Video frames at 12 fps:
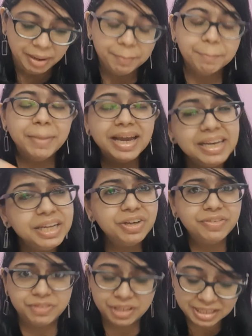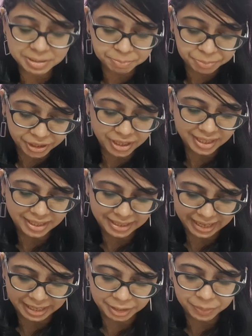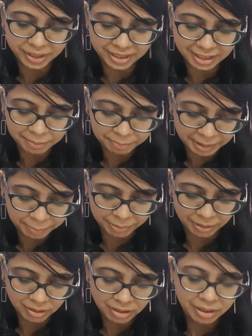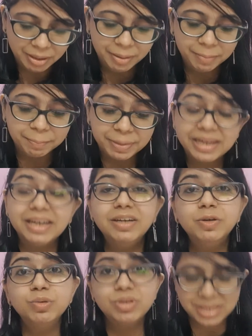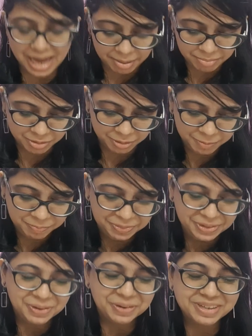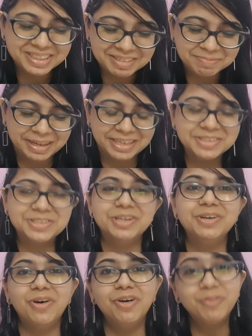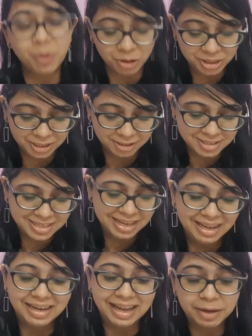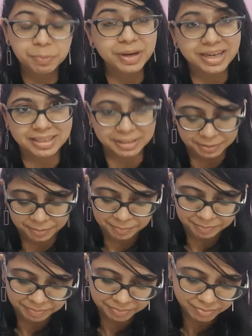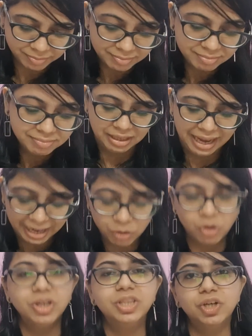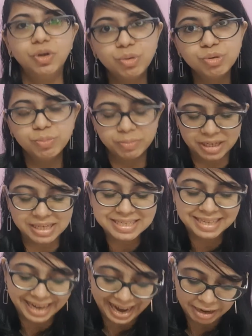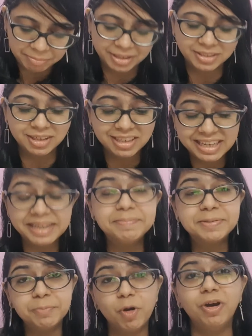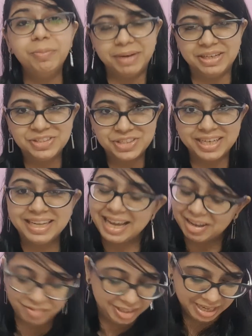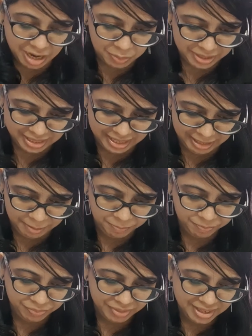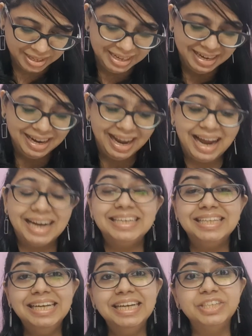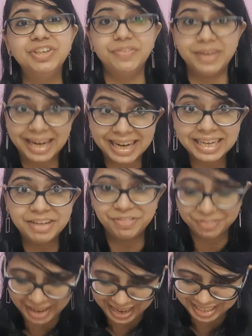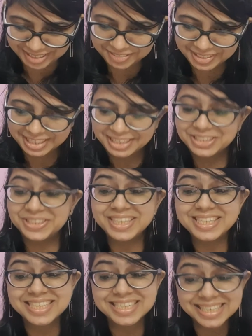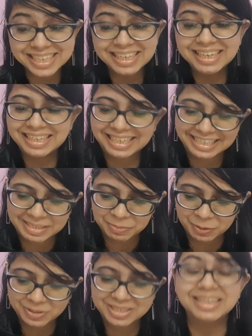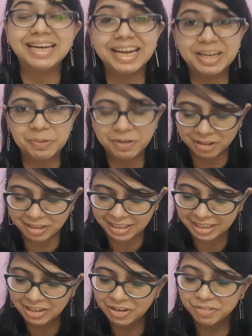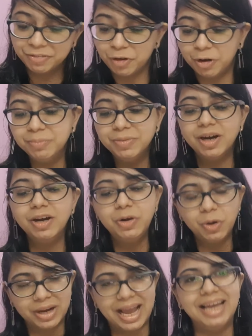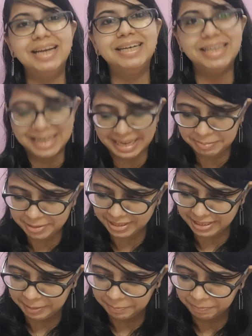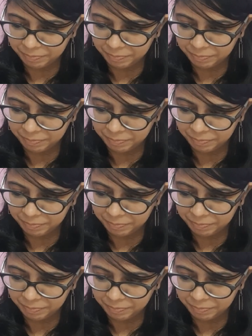Many of these brilliant educated people begin to stammer on the mention of authors like Victor, an author who his grandmother keeps on mentioning every now and then. At the age of 85, she still reads books regularly from a locality library.